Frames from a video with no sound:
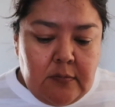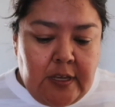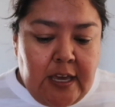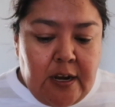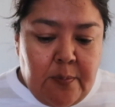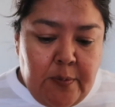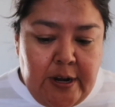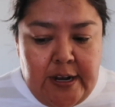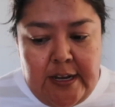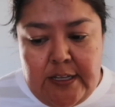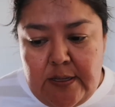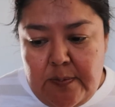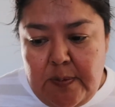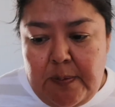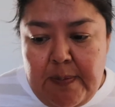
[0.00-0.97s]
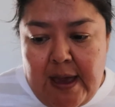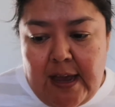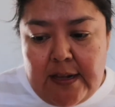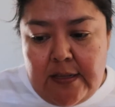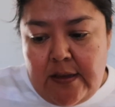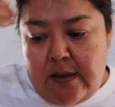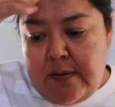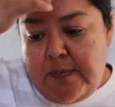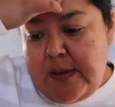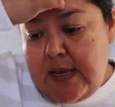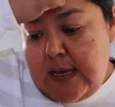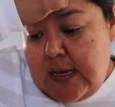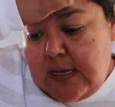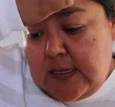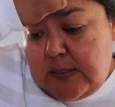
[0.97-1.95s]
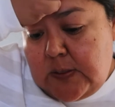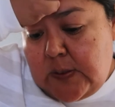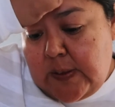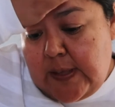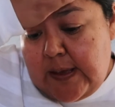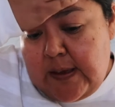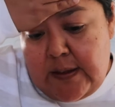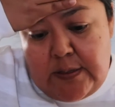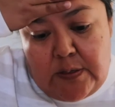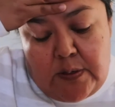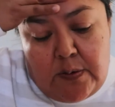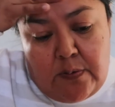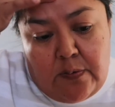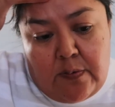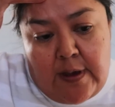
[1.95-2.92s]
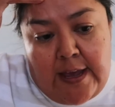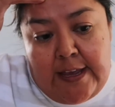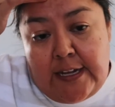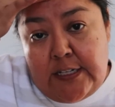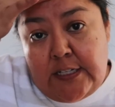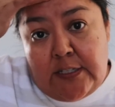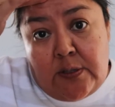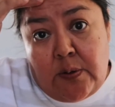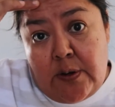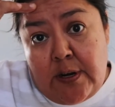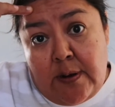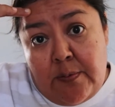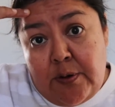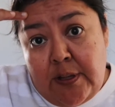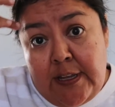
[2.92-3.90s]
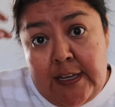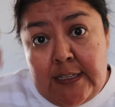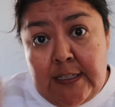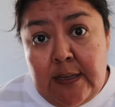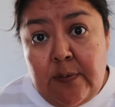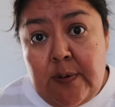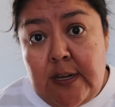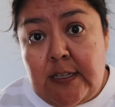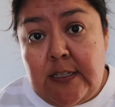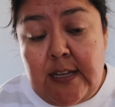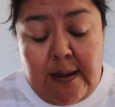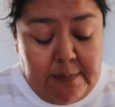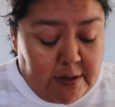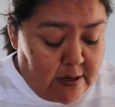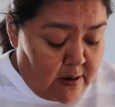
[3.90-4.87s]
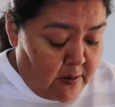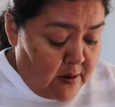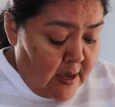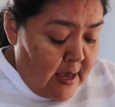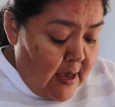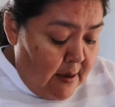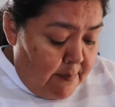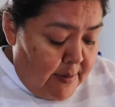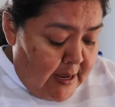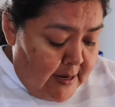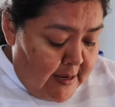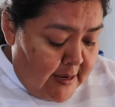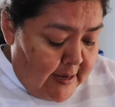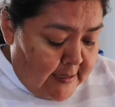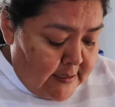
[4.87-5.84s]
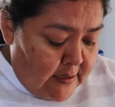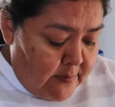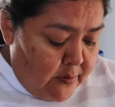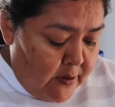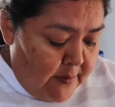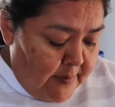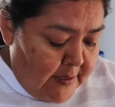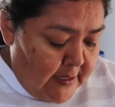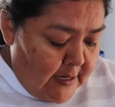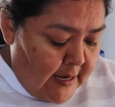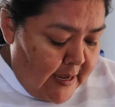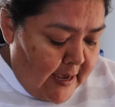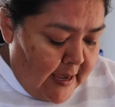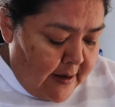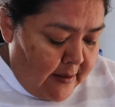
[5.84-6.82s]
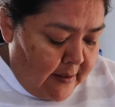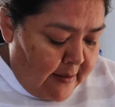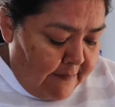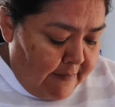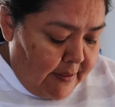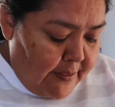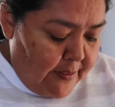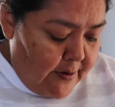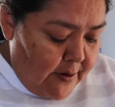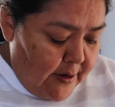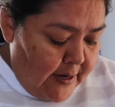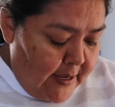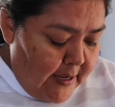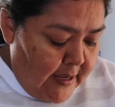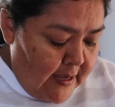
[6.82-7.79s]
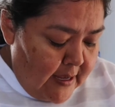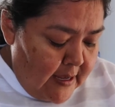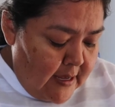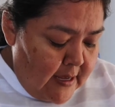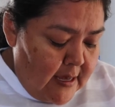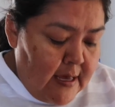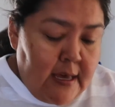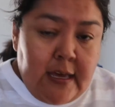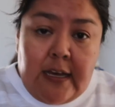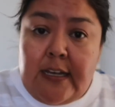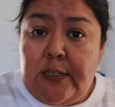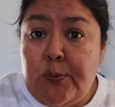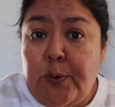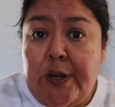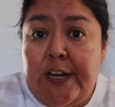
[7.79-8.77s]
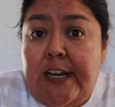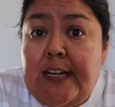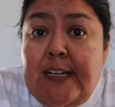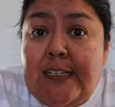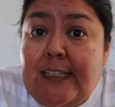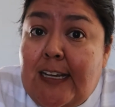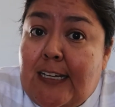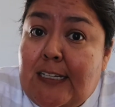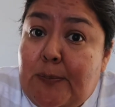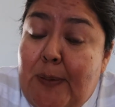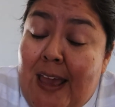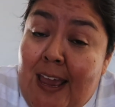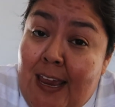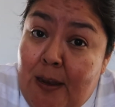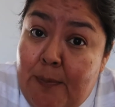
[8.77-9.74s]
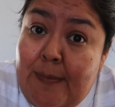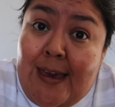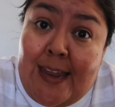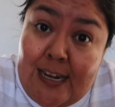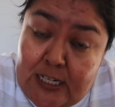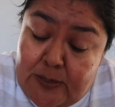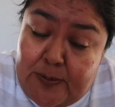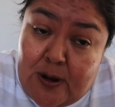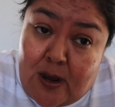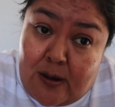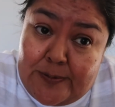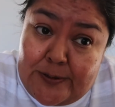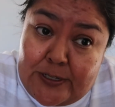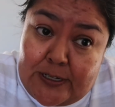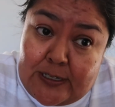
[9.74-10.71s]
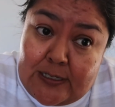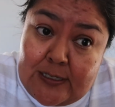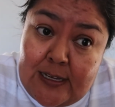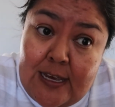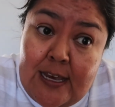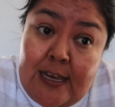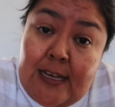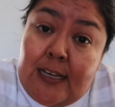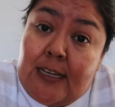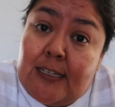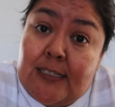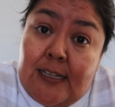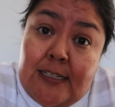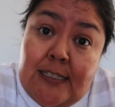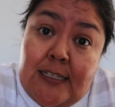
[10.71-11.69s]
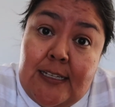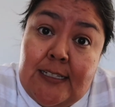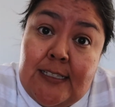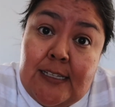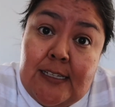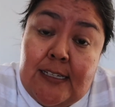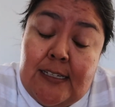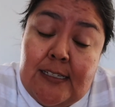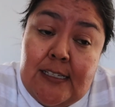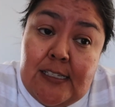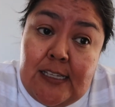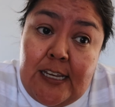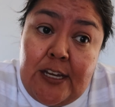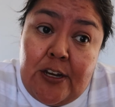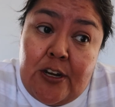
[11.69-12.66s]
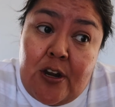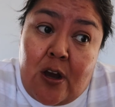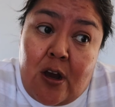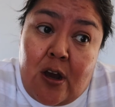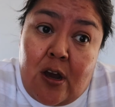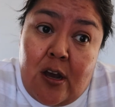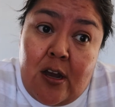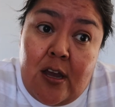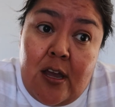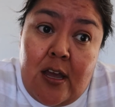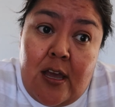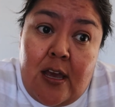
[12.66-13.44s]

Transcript: get them ready to be packed up so that i can just load it up really easily when it's time to go bandit has an appointment today at 11:30 because we're going to discuss pain management options because since he's a senior dog